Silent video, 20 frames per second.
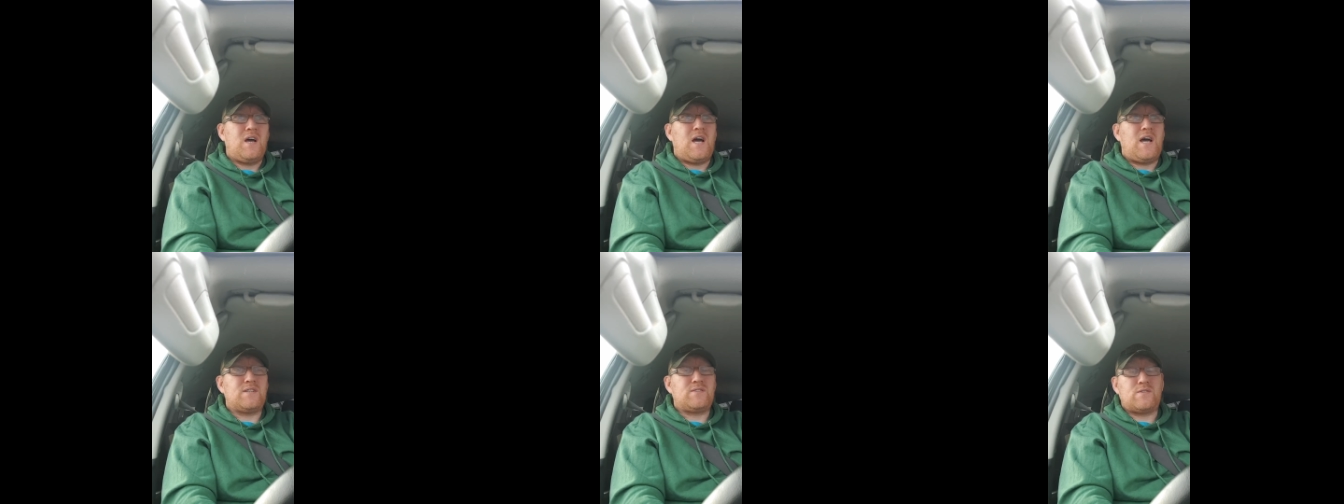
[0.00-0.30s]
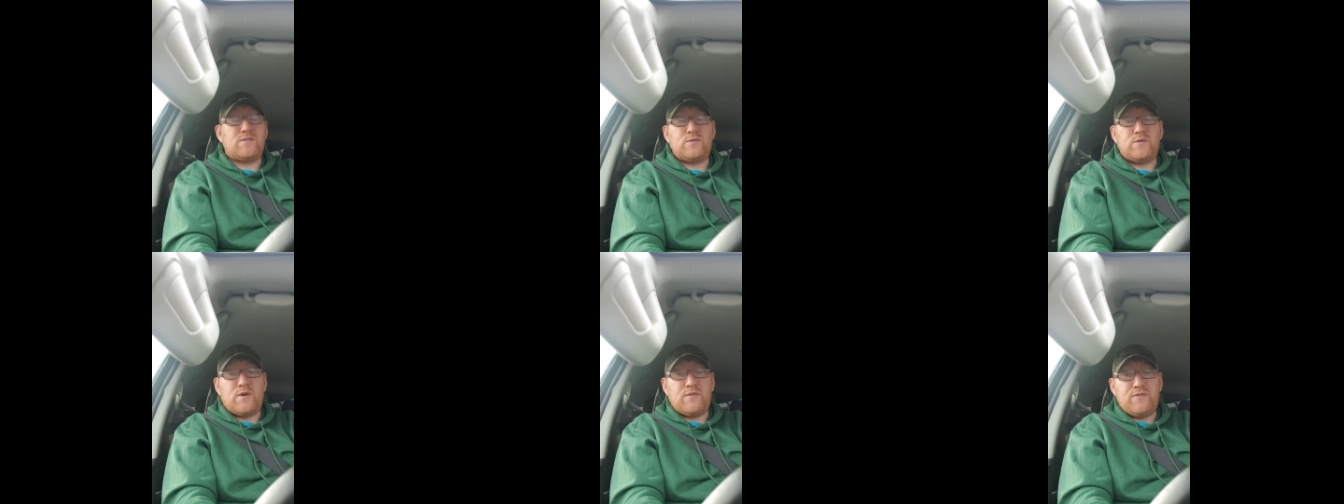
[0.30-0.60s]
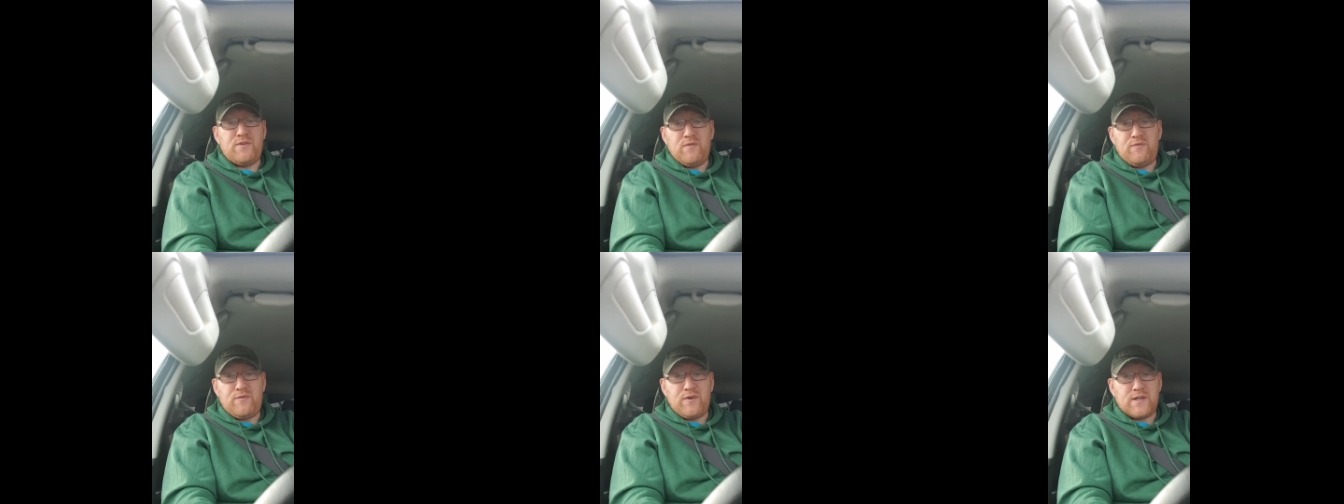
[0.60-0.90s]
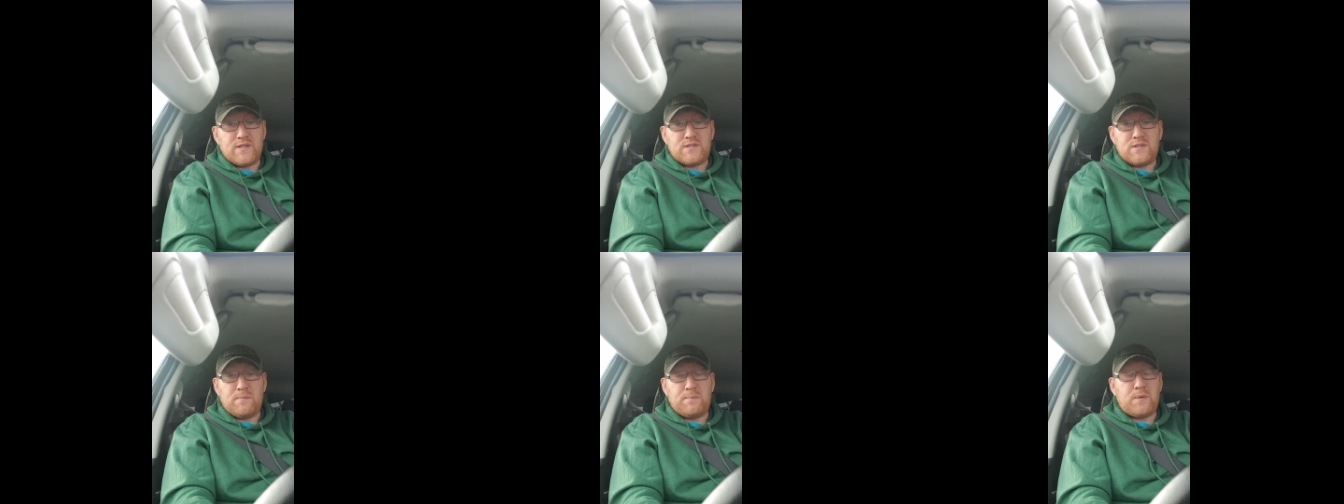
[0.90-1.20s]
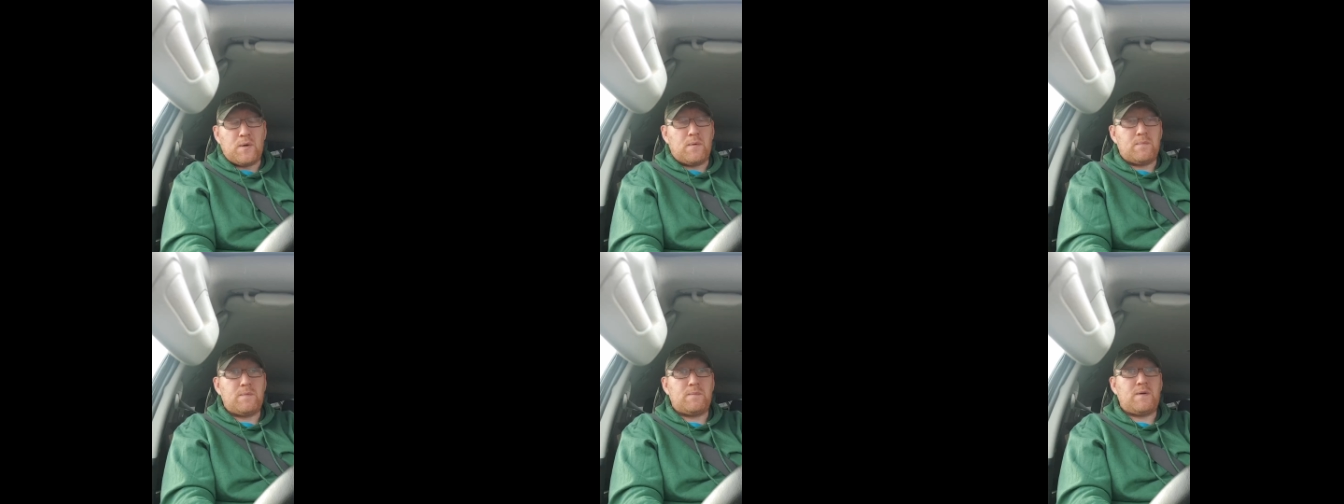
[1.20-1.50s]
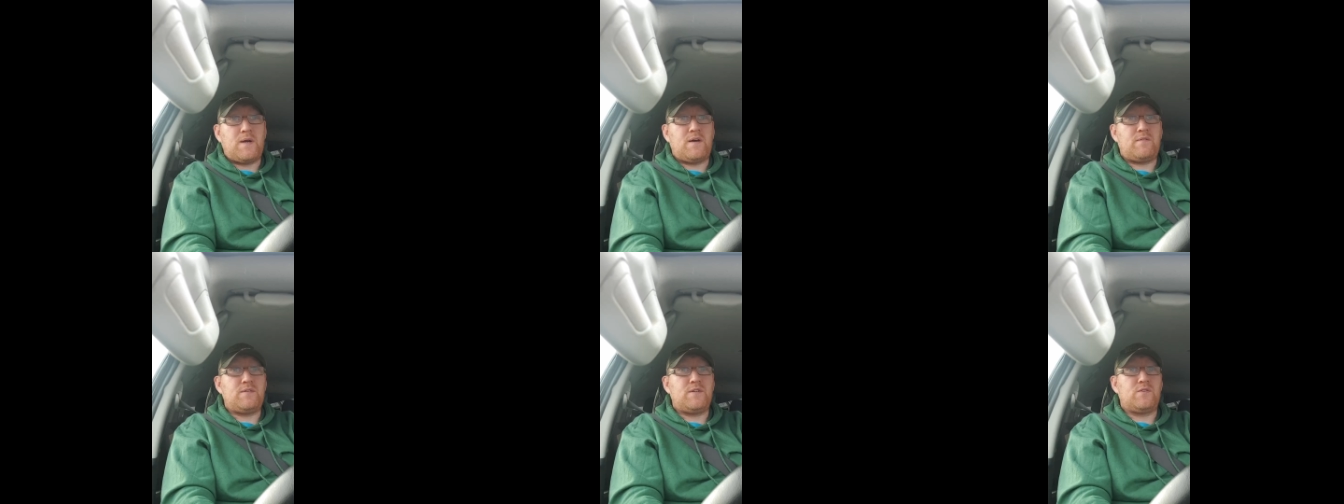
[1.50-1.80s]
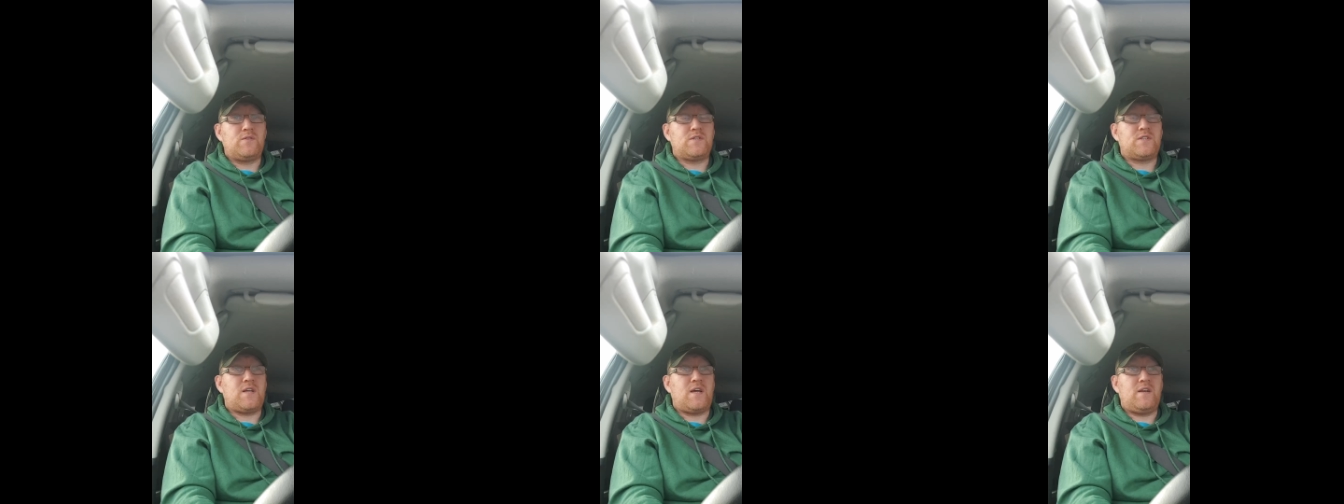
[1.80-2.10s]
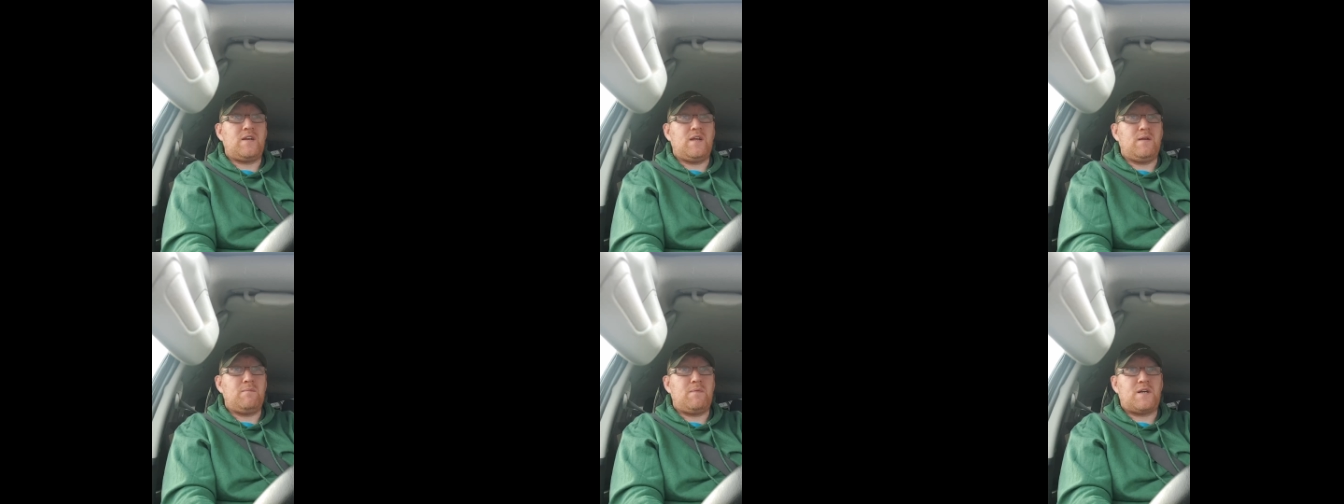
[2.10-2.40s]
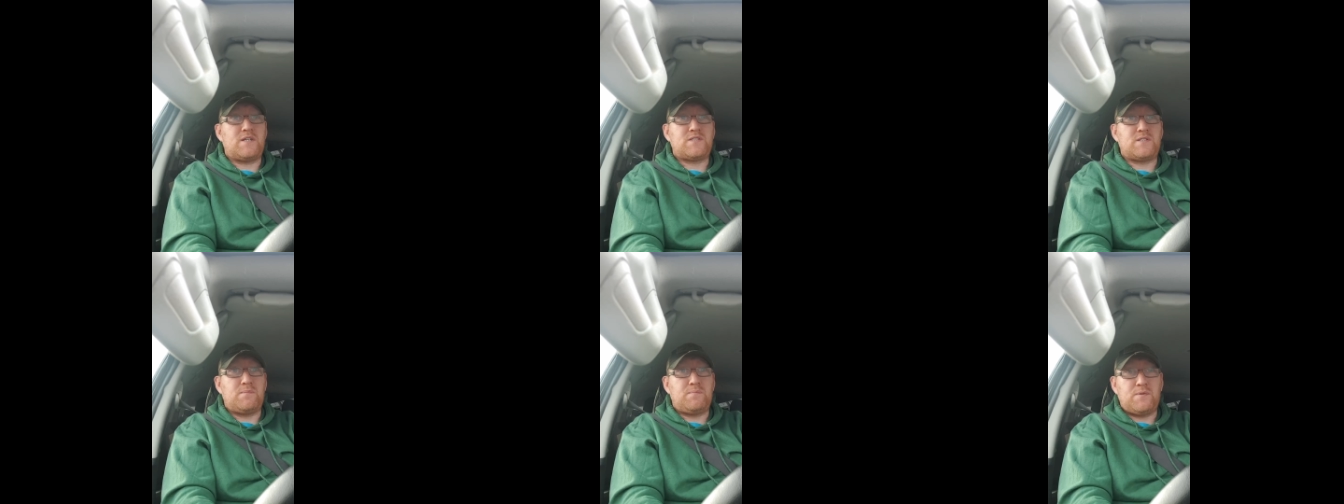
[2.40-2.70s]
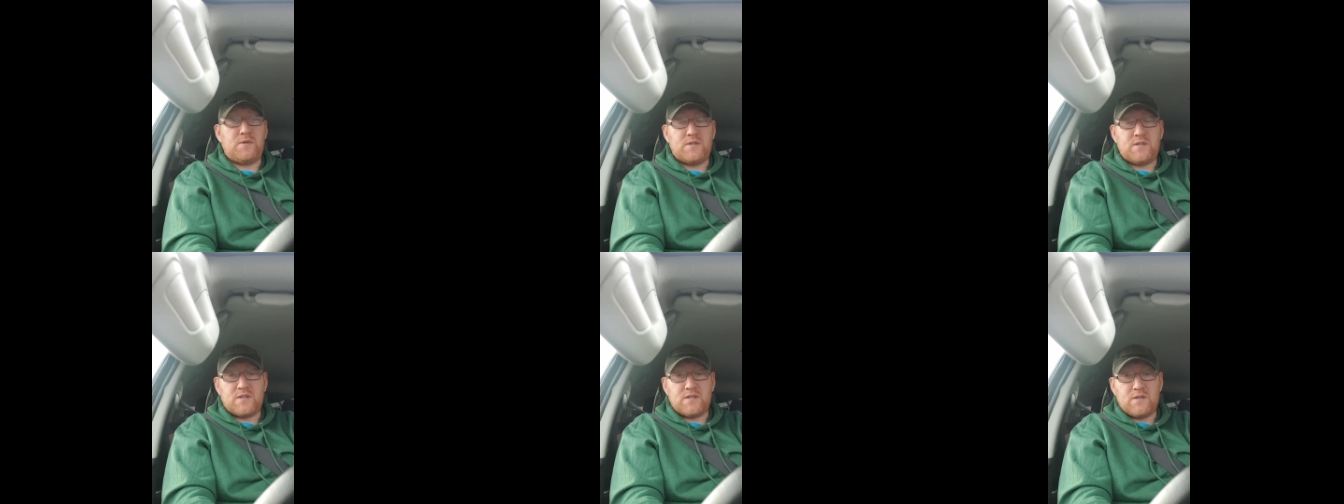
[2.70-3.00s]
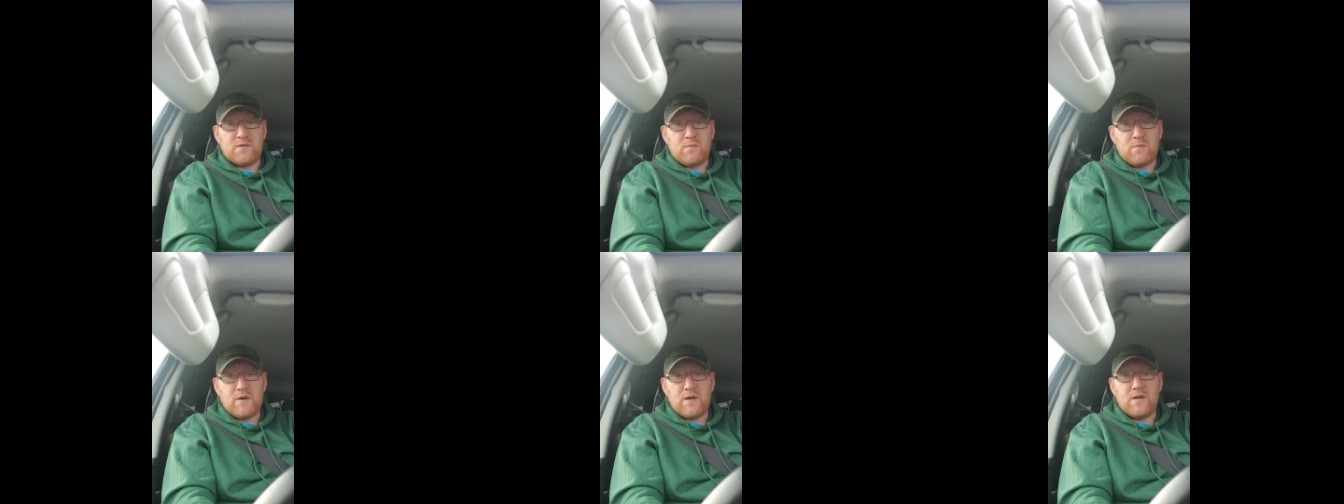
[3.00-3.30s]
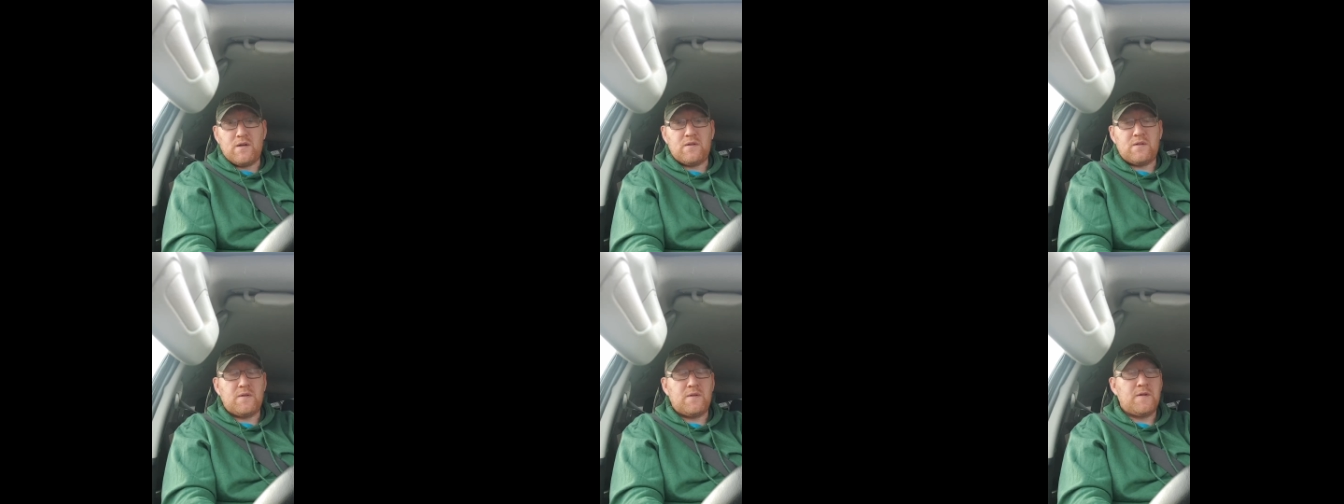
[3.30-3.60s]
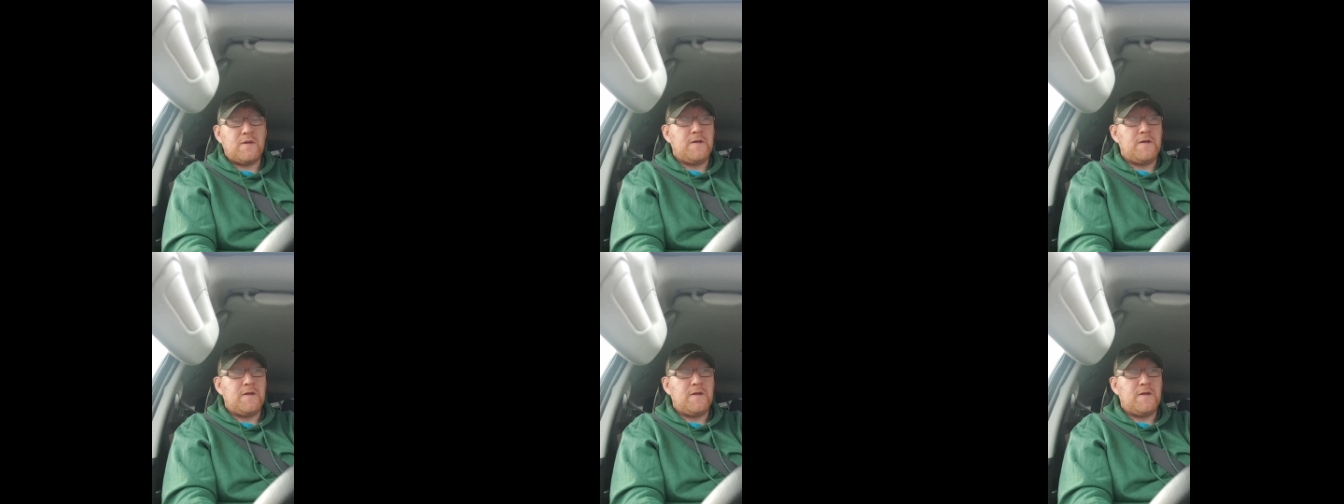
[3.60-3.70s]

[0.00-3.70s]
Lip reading: I don't know if they fixed the problem. I haven't looked at a Nightmaster product in a while.